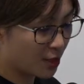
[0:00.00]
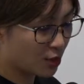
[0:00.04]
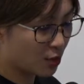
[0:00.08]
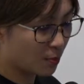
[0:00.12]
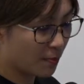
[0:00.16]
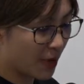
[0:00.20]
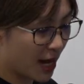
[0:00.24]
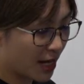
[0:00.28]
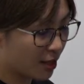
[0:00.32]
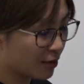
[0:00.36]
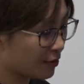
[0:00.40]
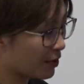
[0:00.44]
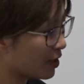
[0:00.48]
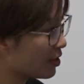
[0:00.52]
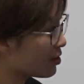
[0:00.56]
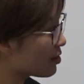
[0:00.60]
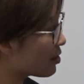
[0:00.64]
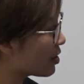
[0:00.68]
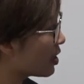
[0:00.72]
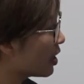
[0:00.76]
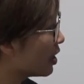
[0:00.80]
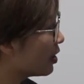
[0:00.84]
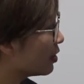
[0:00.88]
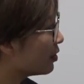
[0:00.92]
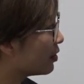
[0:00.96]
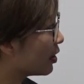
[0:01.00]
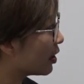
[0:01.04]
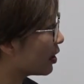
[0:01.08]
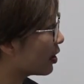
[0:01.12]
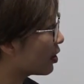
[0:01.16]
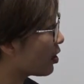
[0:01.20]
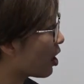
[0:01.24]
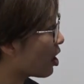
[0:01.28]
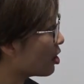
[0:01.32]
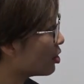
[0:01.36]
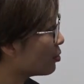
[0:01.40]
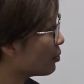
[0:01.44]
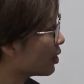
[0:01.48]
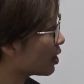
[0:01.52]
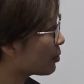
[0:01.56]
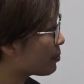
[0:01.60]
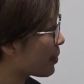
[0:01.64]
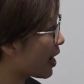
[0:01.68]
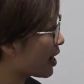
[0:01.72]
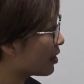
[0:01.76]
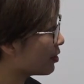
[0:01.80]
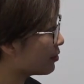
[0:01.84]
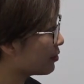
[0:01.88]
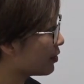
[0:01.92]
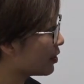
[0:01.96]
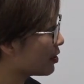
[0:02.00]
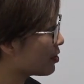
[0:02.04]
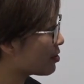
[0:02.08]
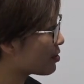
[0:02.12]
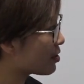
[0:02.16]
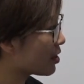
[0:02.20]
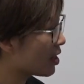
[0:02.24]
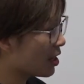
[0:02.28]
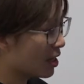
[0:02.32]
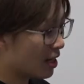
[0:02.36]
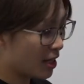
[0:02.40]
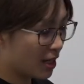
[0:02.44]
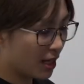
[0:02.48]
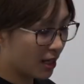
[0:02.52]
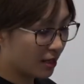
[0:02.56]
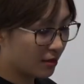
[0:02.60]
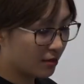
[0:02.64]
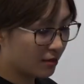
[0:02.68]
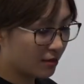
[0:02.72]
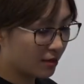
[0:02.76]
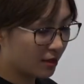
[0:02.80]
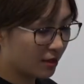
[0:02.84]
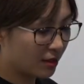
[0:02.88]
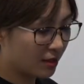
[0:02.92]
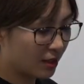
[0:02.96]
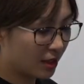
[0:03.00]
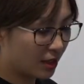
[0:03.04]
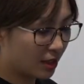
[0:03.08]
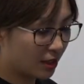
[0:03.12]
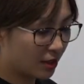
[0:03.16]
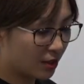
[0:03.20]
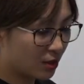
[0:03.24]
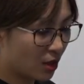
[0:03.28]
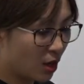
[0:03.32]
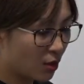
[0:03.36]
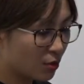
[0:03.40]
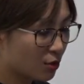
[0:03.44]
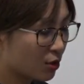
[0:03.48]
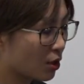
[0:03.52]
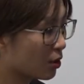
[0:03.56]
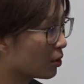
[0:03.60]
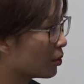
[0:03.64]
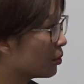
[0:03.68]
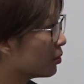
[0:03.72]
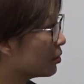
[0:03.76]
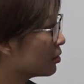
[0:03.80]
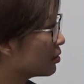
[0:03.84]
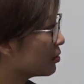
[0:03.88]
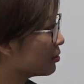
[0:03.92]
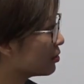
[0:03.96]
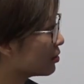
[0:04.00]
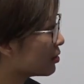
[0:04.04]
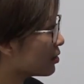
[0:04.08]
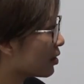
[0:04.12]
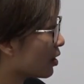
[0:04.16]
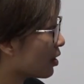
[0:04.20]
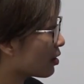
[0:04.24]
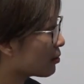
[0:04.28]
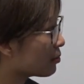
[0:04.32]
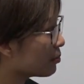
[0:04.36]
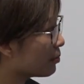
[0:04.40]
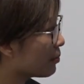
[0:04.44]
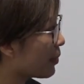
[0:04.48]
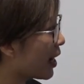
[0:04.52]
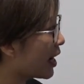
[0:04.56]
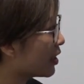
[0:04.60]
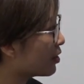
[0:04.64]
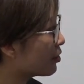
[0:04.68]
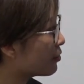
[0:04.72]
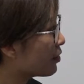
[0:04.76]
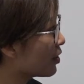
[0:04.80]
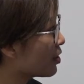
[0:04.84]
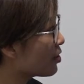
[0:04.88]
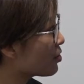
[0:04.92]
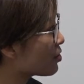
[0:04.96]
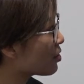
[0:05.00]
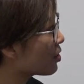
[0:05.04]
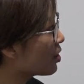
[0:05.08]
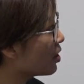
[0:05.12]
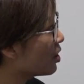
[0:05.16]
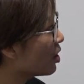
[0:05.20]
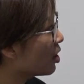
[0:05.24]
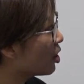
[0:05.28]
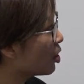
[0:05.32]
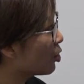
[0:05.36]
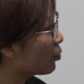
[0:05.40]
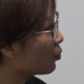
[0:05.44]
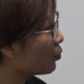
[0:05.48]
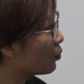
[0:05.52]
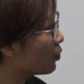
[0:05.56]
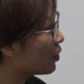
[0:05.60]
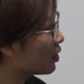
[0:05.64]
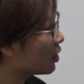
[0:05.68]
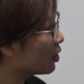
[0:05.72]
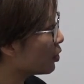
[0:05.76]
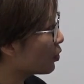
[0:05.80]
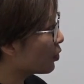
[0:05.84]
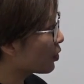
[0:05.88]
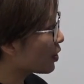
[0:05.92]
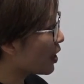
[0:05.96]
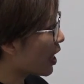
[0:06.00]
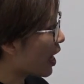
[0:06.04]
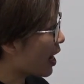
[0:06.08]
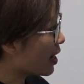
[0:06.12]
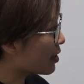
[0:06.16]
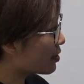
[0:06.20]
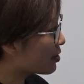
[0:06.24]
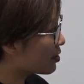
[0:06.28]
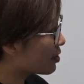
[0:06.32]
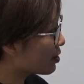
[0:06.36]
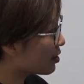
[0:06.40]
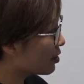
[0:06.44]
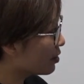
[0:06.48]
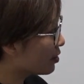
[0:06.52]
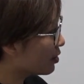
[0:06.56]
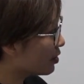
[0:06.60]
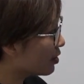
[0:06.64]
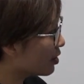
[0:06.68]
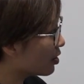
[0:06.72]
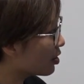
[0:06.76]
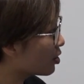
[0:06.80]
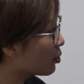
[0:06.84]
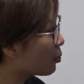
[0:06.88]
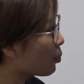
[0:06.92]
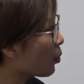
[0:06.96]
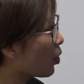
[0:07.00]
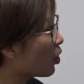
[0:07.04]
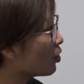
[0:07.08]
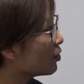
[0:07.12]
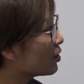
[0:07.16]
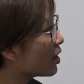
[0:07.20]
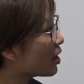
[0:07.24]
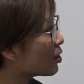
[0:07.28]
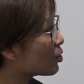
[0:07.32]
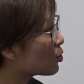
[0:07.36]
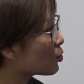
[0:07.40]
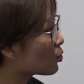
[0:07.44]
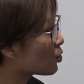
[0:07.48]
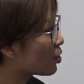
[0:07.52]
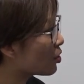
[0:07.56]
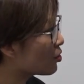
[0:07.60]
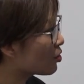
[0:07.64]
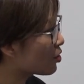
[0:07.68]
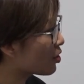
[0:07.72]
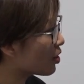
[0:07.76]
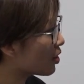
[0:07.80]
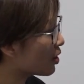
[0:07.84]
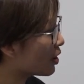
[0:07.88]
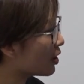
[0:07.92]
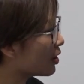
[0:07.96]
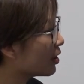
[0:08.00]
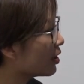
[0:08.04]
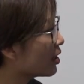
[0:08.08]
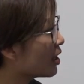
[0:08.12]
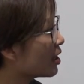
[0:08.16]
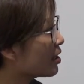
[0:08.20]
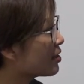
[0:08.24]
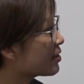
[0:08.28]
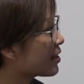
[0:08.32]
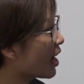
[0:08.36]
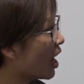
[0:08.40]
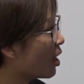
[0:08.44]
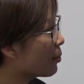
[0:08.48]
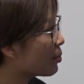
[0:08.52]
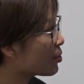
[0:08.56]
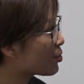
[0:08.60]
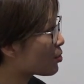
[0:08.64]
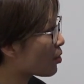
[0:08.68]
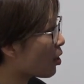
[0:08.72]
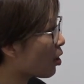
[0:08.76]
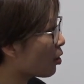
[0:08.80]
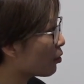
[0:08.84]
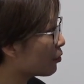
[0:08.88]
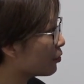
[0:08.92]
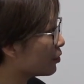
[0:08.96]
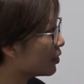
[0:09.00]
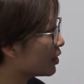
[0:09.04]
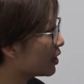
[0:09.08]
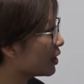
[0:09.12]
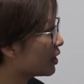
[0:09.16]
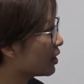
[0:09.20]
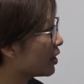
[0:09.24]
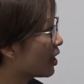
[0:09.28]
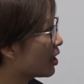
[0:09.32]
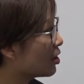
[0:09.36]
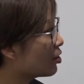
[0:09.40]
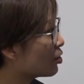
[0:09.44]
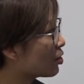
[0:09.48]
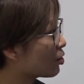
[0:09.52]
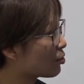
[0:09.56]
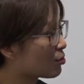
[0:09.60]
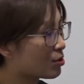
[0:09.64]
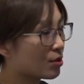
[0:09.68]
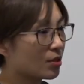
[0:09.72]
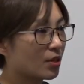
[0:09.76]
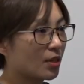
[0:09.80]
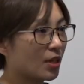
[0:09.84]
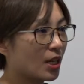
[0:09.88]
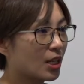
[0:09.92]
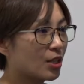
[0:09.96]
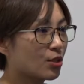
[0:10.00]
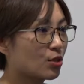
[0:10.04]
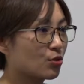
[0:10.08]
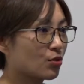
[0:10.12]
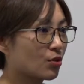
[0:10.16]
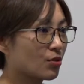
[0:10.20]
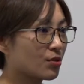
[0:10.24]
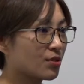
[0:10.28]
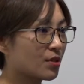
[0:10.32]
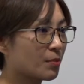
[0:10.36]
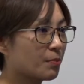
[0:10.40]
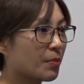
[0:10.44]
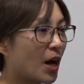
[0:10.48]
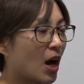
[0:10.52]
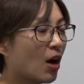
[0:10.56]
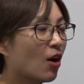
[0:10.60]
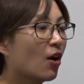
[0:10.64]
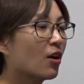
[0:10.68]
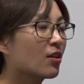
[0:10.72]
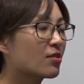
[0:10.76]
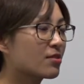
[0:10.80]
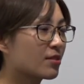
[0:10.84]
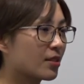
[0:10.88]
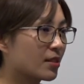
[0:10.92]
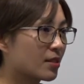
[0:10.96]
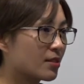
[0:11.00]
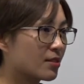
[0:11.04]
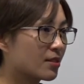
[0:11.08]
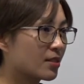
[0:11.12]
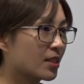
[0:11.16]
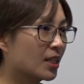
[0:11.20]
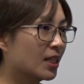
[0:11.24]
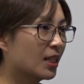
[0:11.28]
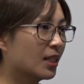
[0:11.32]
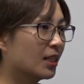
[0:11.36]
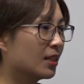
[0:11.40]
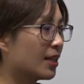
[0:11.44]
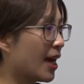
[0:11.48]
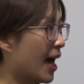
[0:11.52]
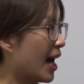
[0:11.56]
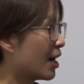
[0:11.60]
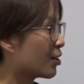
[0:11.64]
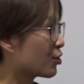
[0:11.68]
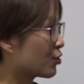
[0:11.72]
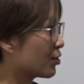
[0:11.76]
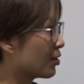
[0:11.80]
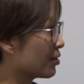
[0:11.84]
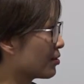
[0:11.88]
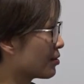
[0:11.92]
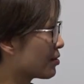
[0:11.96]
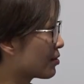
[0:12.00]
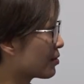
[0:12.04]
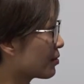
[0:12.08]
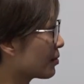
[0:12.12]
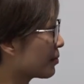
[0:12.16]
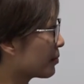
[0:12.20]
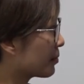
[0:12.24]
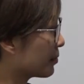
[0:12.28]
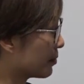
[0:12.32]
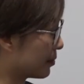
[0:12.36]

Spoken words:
benefits, the economic benefits, and the total benefits. If we look at the more than 20 types of the industrial symbiosis actions.